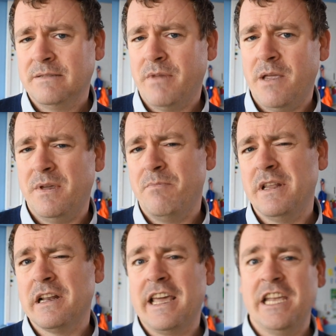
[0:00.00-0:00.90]
maybe a
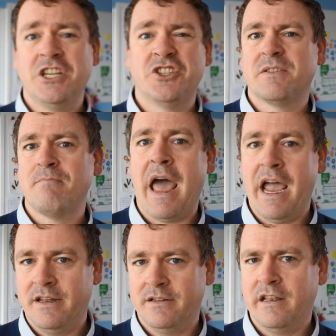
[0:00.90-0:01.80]
middle-aged
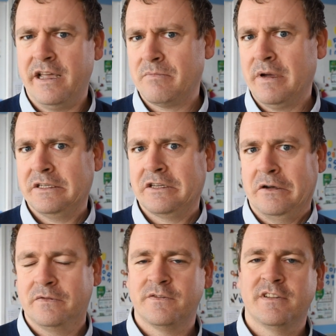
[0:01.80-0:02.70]
man like
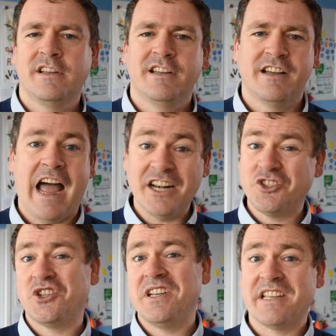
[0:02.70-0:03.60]
myself.
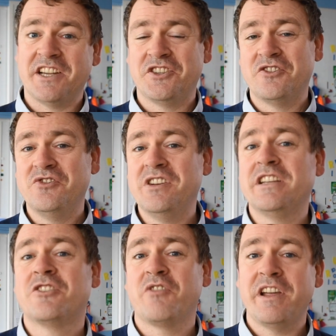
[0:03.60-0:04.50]
Ahjussi is actually a really
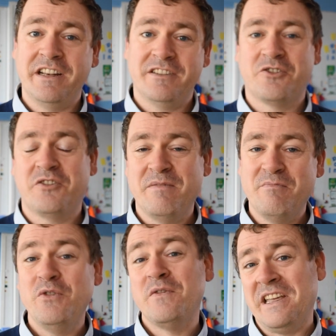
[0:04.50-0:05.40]
great Korean
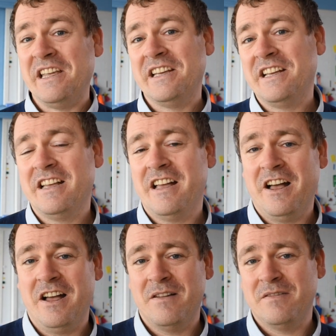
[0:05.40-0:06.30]
movie.
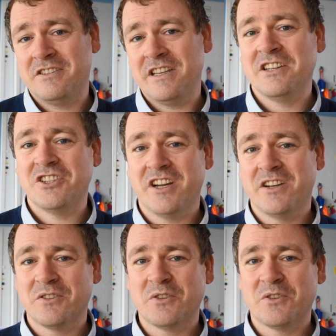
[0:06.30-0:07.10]
Its English title is